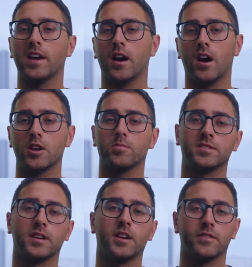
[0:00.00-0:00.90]
pay
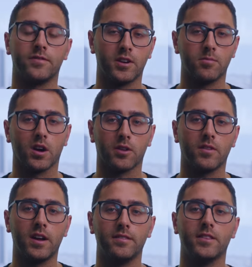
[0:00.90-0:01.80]
100% of the fair market
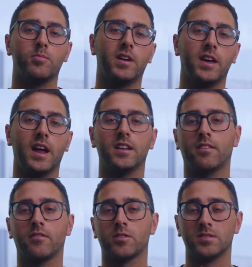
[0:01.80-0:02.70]
rent. They'll pay
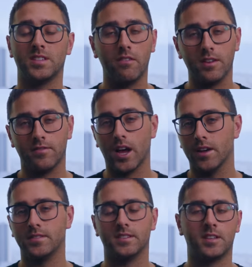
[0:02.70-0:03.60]
anything from
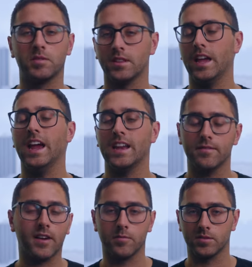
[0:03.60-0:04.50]
75 to typically
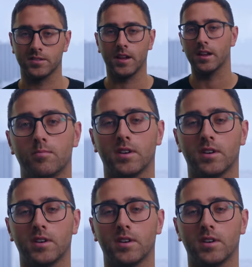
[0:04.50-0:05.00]
85%.